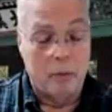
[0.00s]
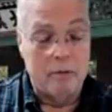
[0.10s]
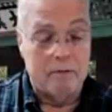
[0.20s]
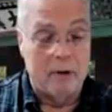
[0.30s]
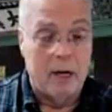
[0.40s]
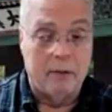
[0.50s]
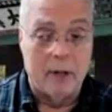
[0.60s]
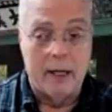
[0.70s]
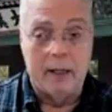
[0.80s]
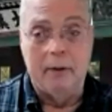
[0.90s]
We find
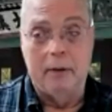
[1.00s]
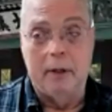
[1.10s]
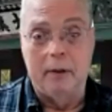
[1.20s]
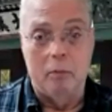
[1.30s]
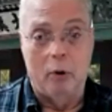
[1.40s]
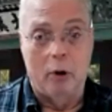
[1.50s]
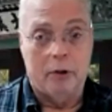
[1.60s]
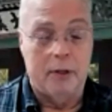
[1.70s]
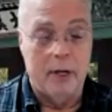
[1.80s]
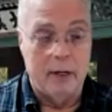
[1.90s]
that in the
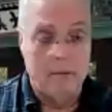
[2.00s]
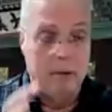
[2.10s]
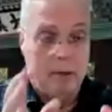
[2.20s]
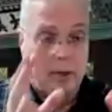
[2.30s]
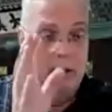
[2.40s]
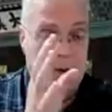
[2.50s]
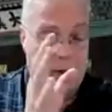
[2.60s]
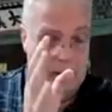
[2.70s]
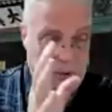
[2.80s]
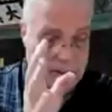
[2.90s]
books, the
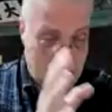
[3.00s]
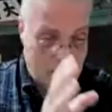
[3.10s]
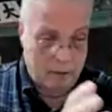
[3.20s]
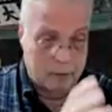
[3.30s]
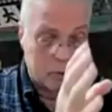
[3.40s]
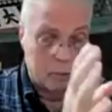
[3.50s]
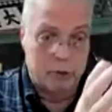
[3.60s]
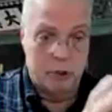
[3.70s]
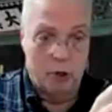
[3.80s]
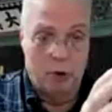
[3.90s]
authors will
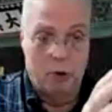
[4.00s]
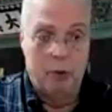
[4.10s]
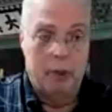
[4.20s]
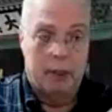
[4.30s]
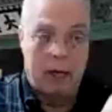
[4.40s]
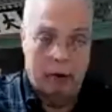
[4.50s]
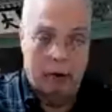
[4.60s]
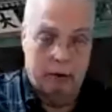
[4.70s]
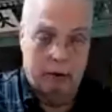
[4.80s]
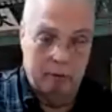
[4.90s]
show a
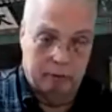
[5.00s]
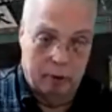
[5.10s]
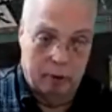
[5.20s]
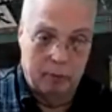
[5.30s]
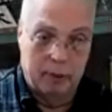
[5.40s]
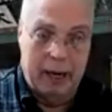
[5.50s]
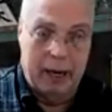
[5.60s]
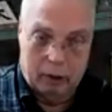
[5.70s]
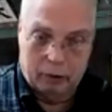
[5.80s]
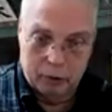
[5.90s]
character from the
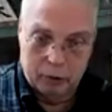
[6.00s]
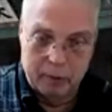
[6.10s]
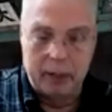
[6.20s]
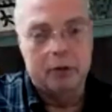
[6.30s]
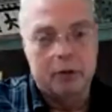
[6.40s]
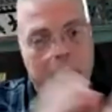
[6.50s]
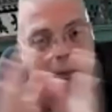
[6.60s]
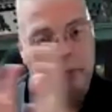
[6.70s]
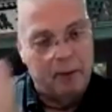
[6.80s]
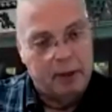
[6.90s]
characters
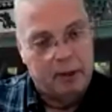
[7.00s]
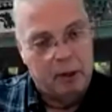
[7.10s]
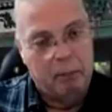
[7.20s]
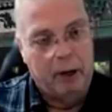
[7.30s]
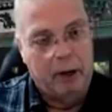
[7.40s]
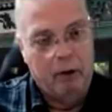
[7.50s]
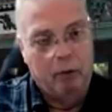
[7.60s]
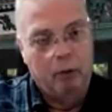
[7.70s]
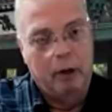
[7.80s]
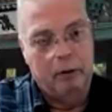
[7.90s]
manuscript and then compare it
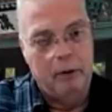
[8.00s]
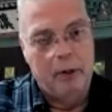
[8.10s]
with